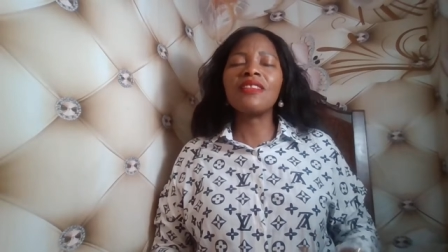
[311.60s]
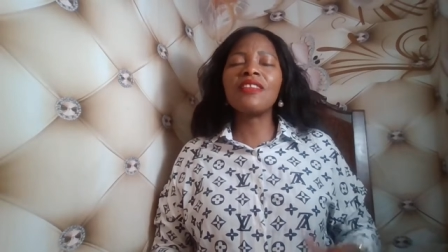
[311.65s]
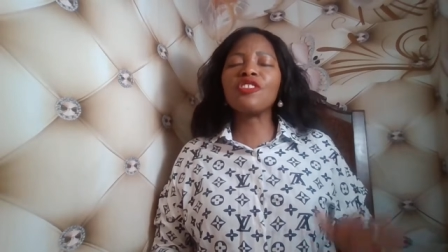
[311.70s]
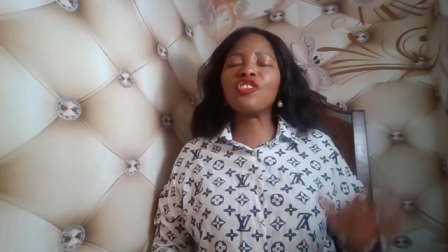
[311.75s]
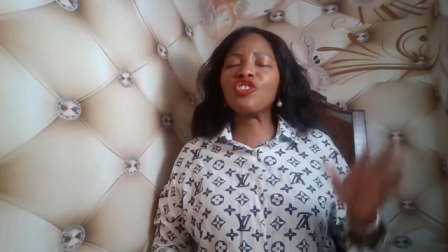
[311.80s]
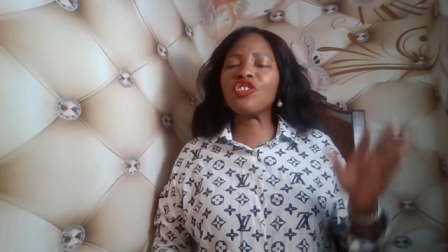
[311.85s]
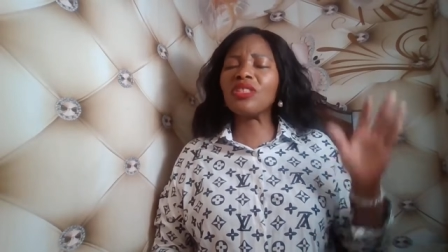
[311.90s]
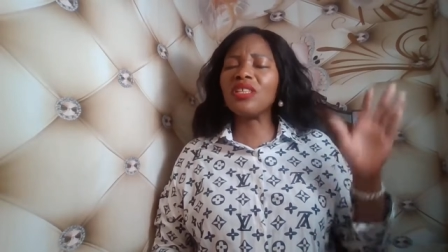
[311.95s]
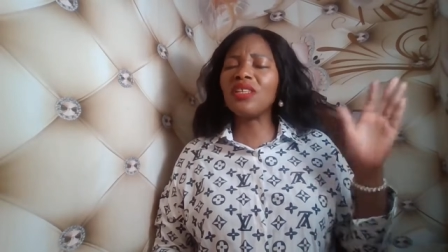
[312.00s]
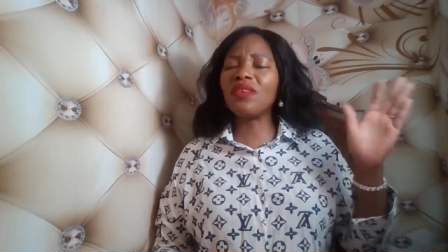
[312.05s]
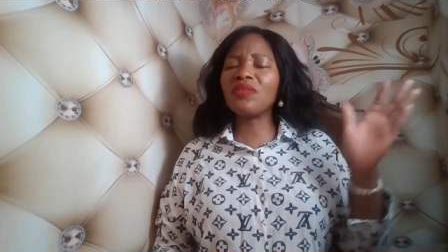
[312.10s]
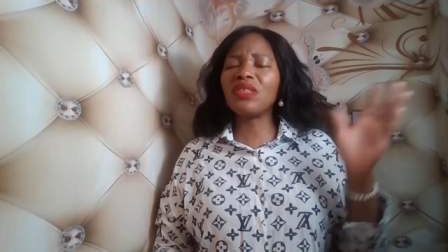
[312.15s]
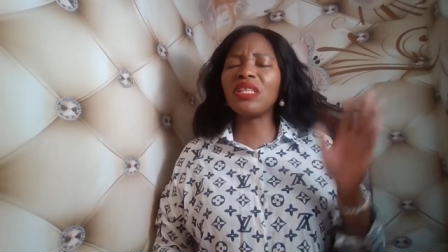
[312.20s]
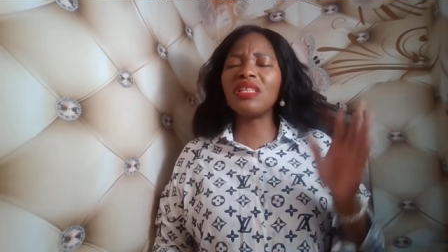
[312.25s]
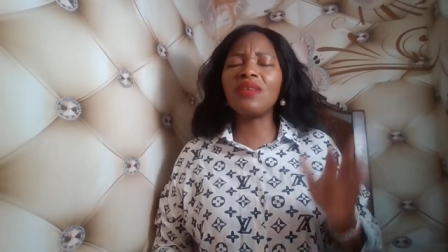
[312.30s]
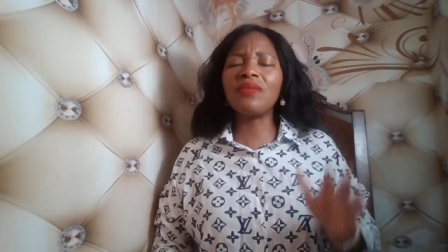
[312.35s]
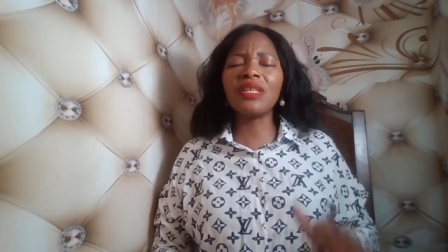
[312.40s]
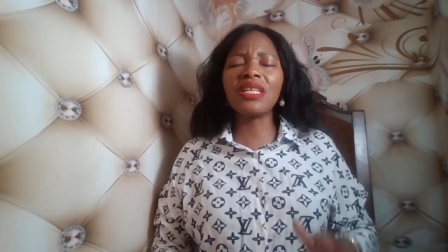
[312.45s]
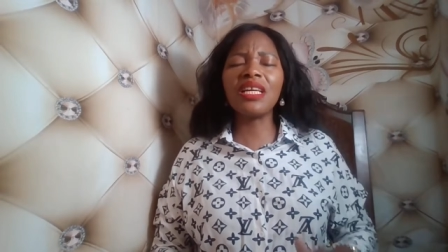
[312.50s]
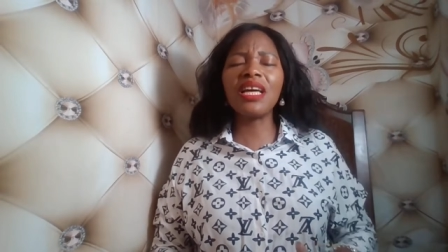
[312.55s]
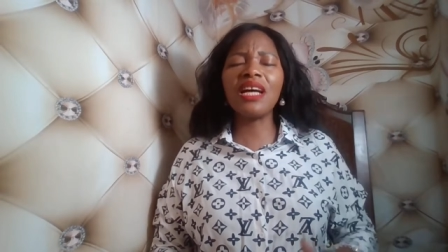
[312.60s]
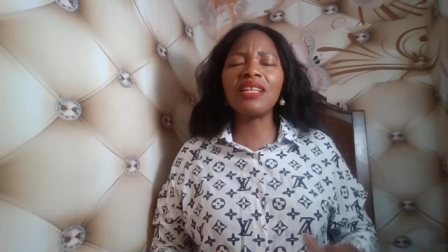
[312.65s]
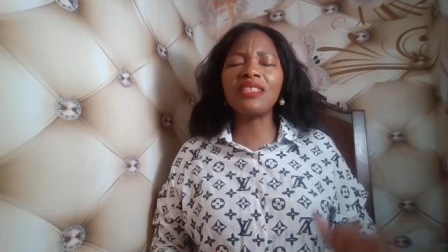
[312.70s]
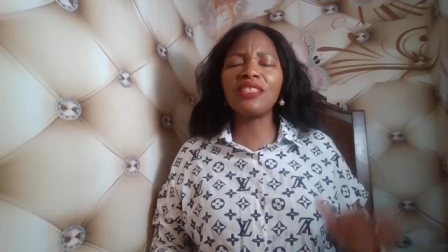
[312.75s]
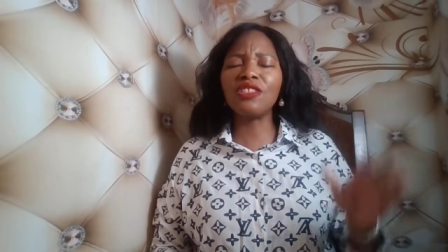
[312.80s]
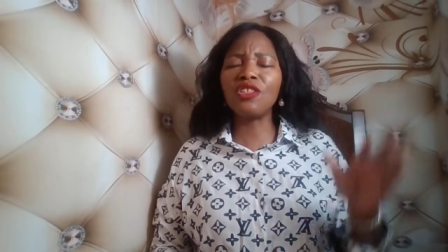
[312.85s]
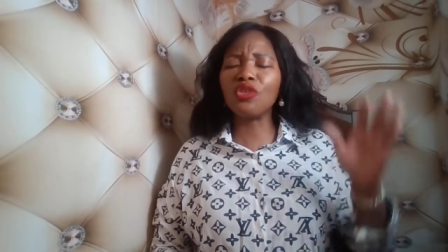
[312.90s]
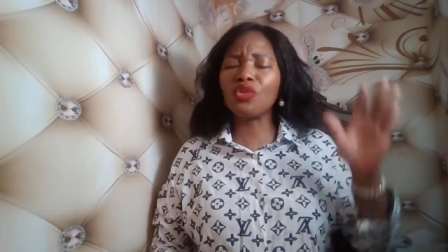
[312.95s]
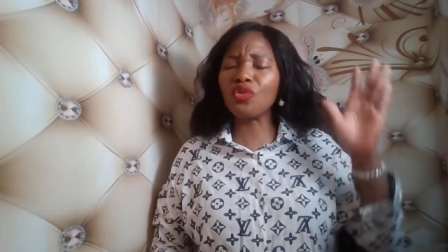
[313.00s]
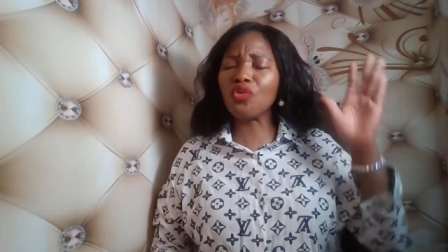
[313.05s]
the Son of the Living God,
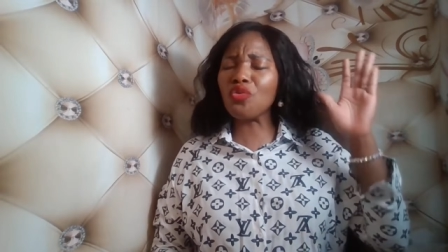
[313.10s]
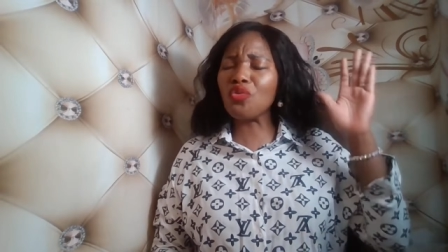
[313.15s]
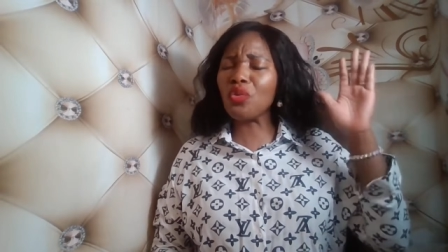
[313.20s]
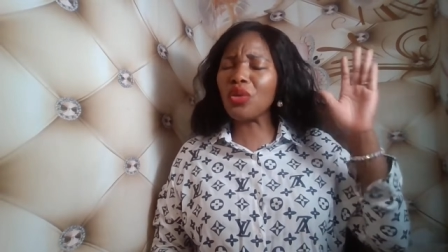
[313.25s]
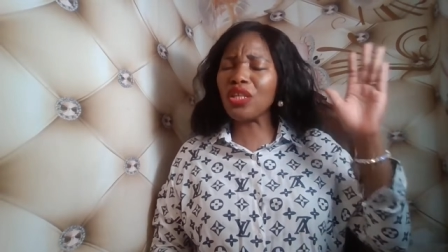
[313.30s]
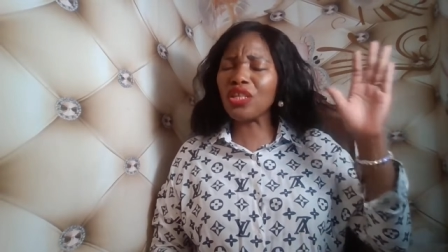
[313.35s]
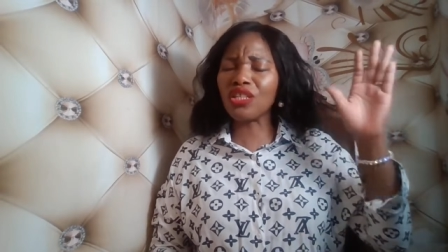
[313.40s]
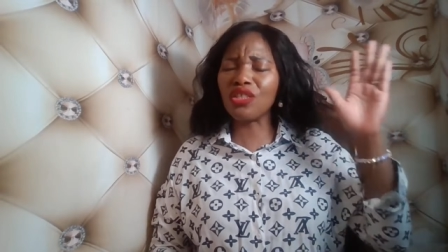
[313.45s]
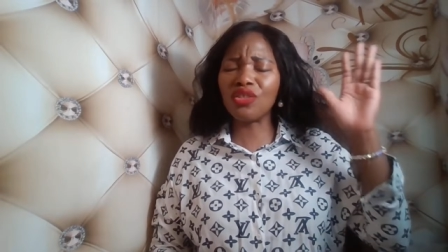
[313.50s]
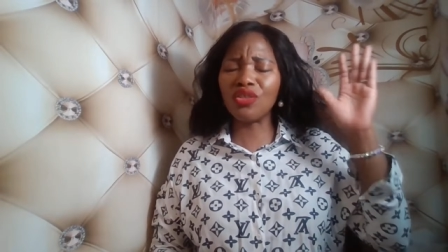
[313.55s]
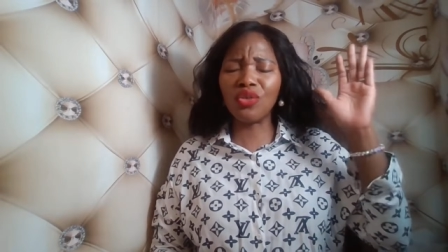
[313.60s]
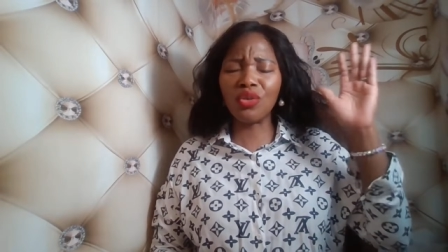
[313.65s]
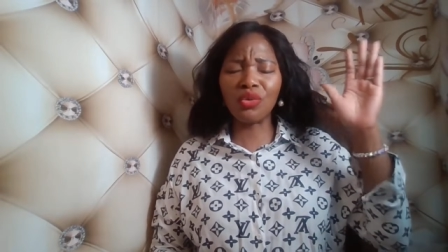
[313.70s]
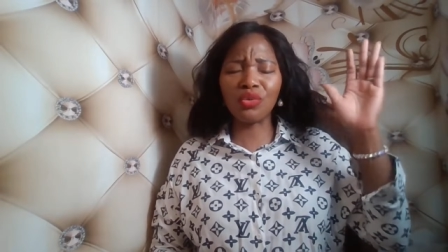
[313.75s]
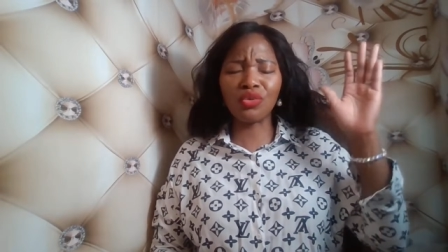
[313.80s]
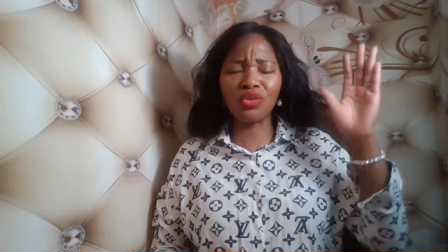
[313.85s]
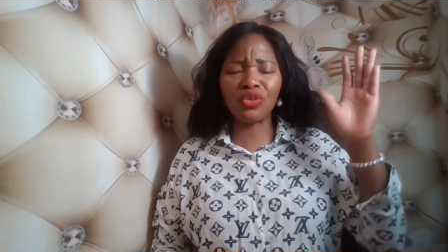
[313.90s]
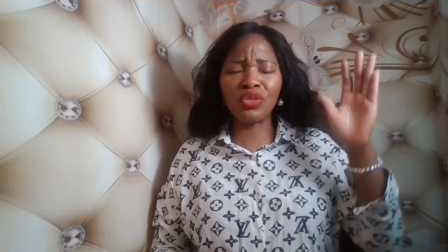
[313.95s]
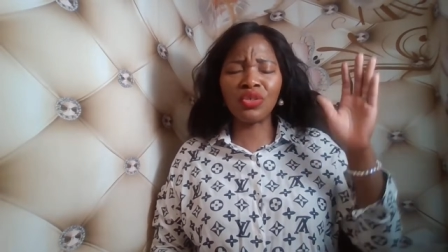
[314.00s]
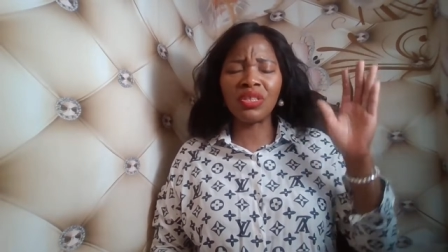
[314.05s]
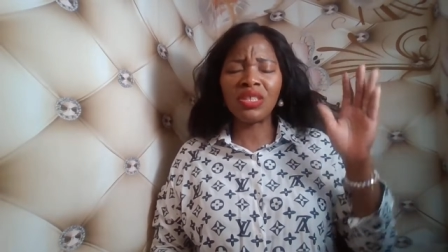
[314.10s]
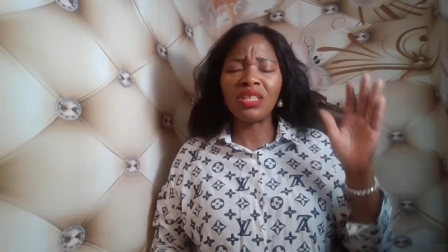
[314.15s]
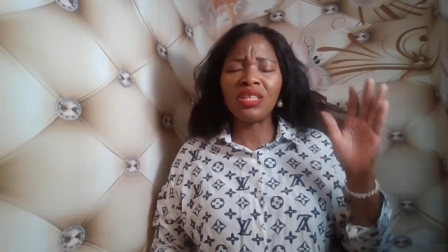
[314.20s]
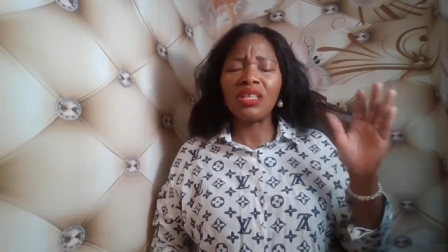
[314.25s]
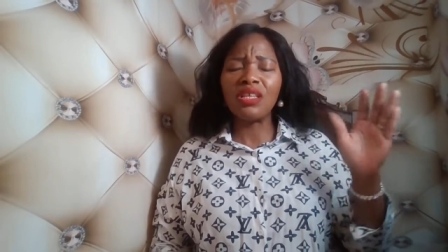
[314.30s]
in the Ruach Kadosh,